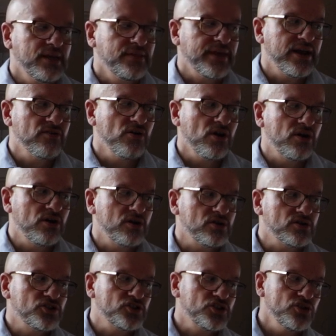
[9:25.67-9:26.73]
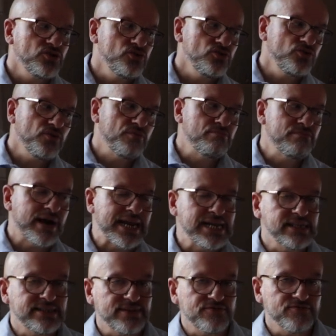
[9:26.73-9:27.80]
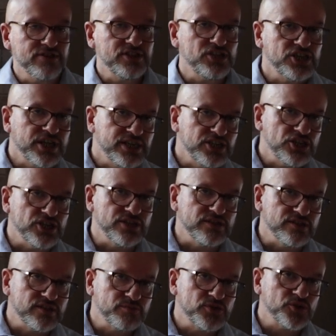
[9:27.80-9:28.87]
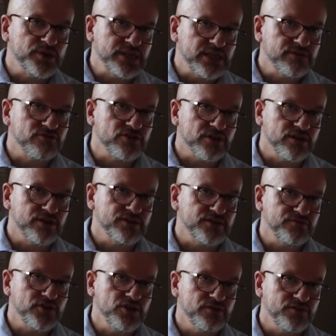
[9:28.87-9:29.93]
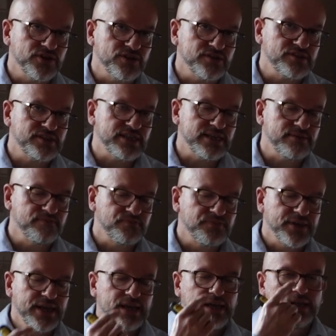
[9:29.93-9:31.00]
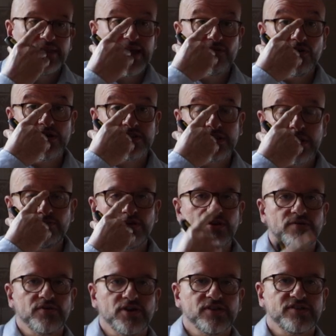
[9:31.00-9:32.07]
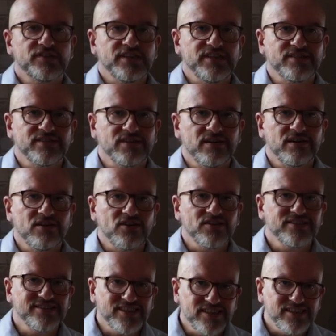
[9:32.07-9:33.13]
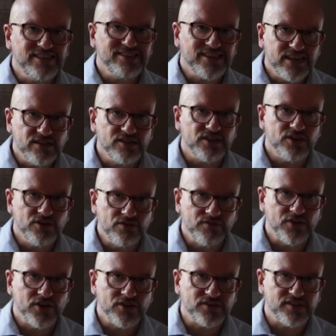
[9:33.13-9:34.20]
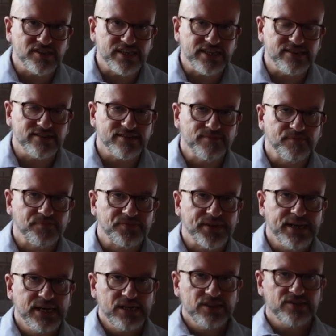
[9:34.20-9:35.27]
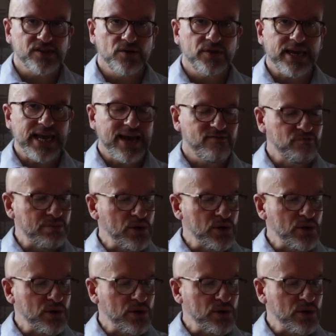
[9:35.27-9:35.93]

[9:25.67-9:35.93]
There are two main differentiations between different kinds of university. There are some universities that are city centre universities, so they have